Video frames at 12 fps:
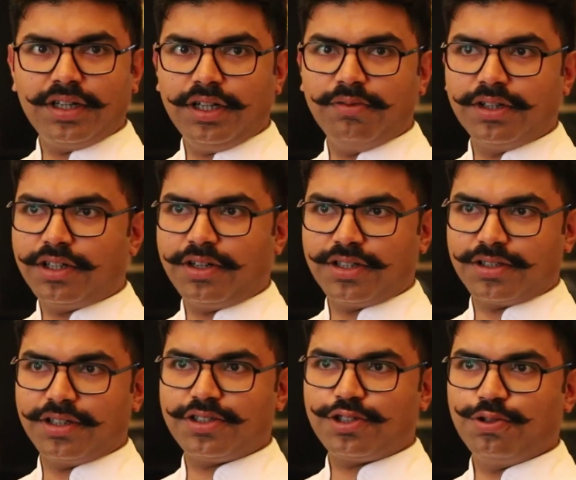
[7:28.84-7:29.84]
Even the
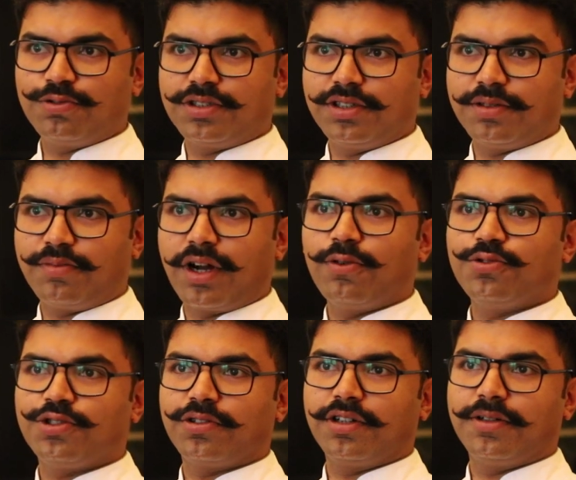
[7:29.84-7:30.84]
desserts use the
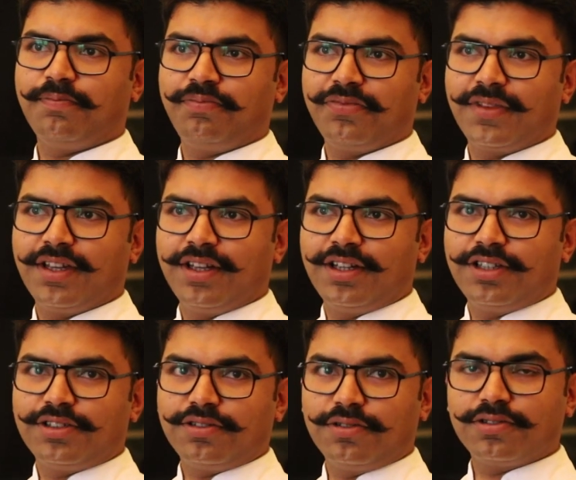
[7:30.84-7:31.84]
brown sugar.
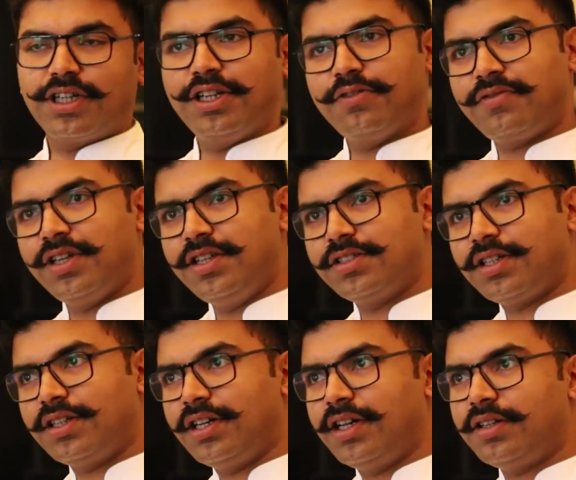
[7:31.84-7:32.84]
So those kind of things
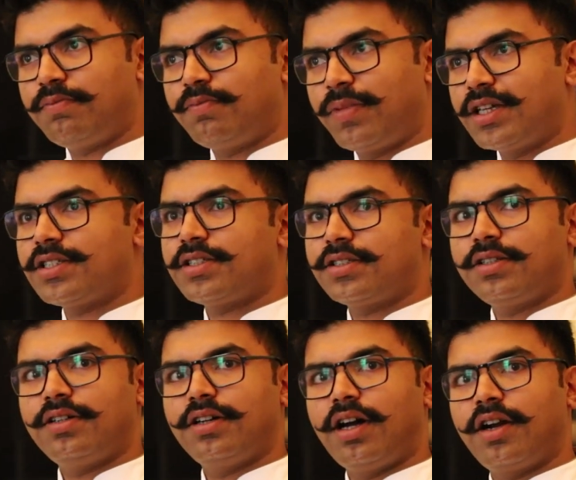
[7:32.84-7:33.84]
are there. Plus,
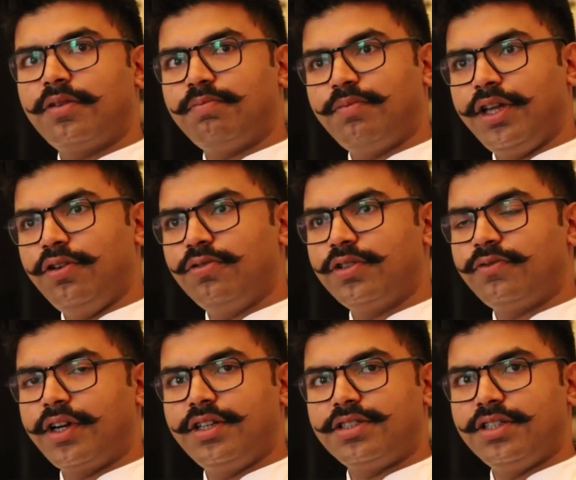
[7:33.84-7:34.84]
our menu is
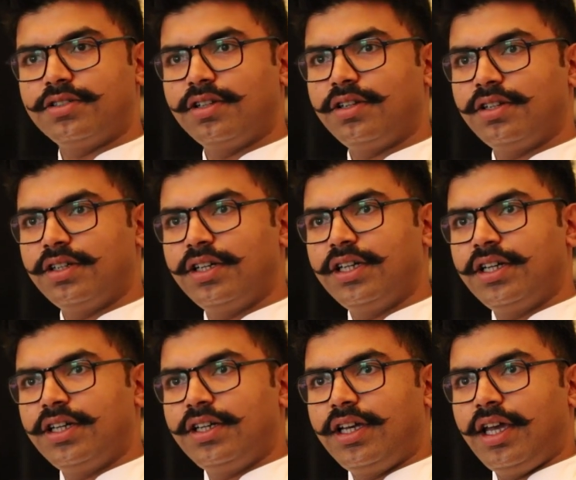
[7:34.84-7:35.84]
very seasonal.
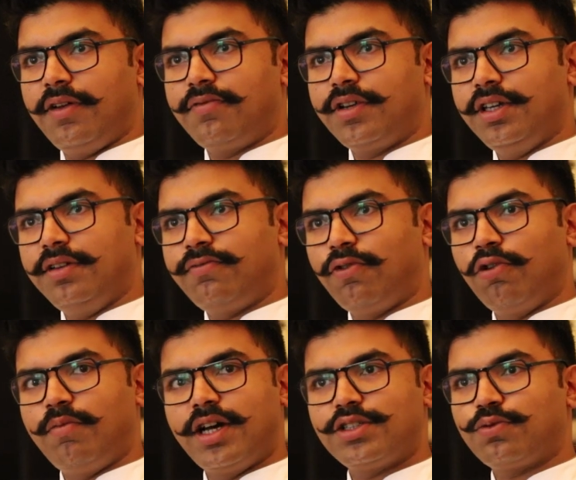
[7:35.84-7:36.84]
Every
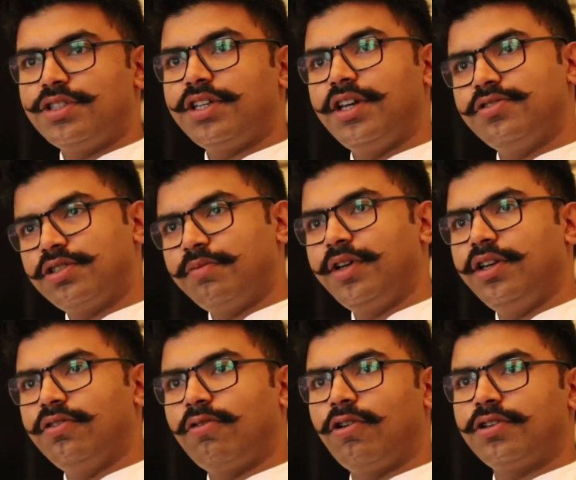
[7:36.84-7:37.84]
4 months, we change the
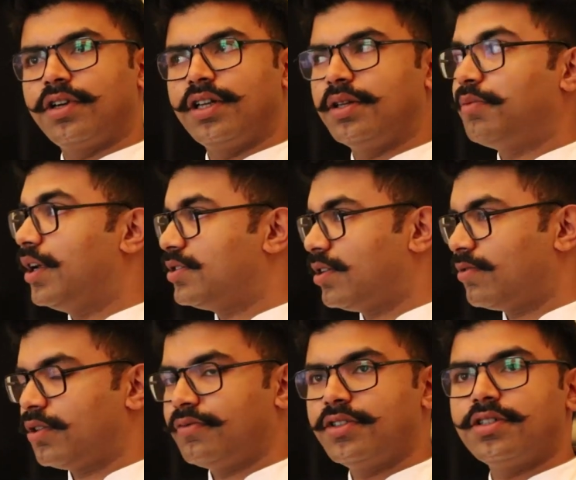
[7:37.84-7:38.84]
menu altogether based
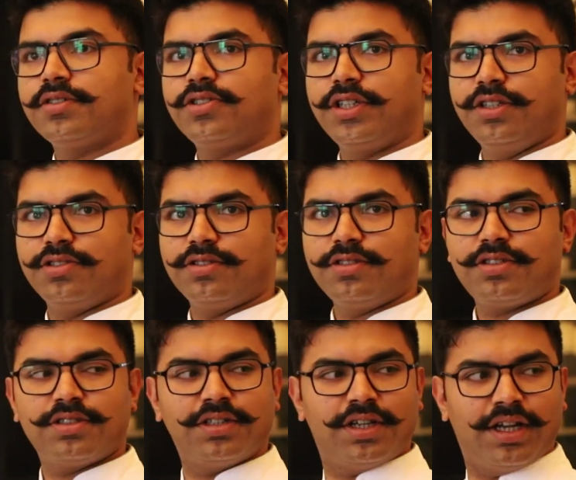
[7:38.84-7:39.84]
out of the seasons.